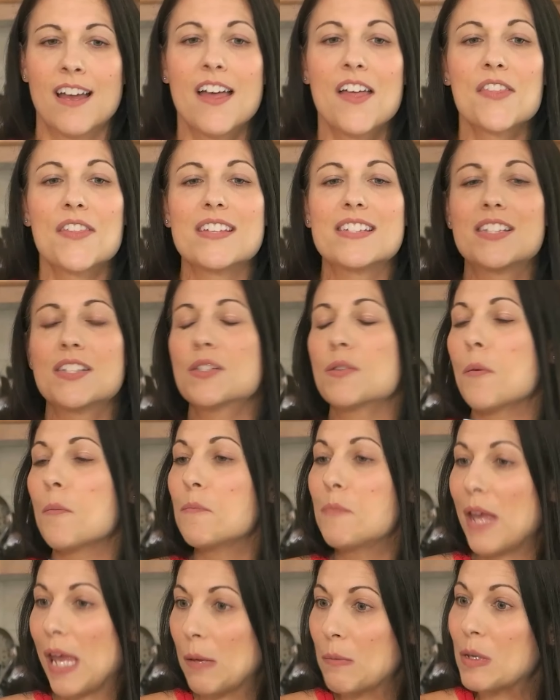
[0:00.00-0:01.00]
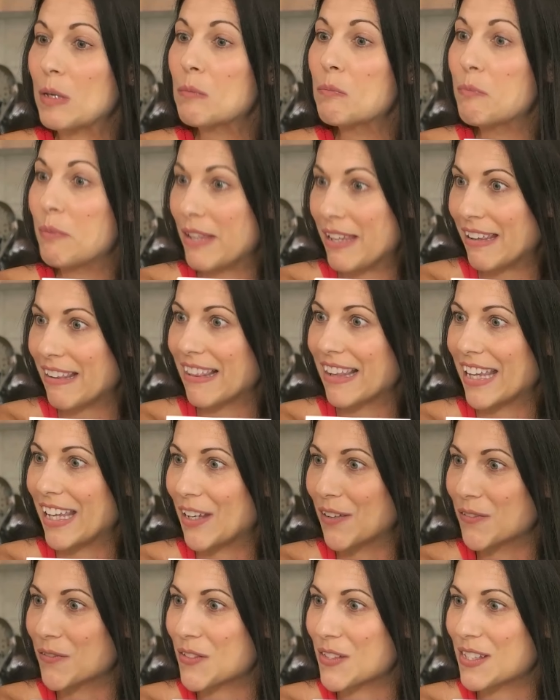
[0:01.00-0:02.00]
This is baby beet
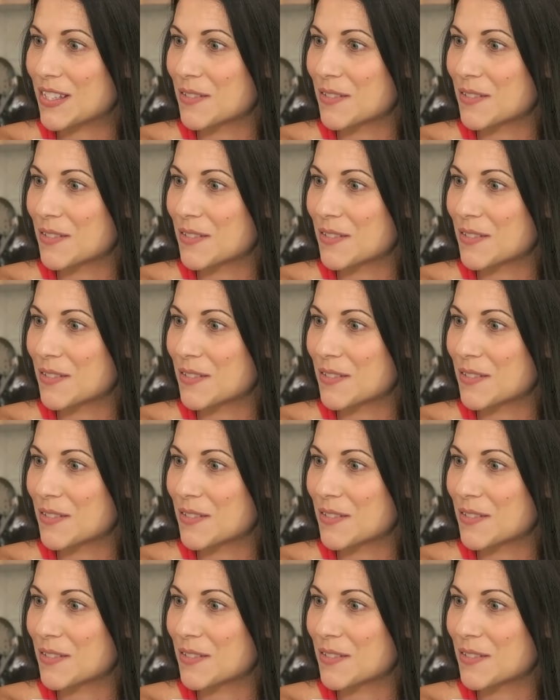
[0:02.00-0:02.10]
leaves.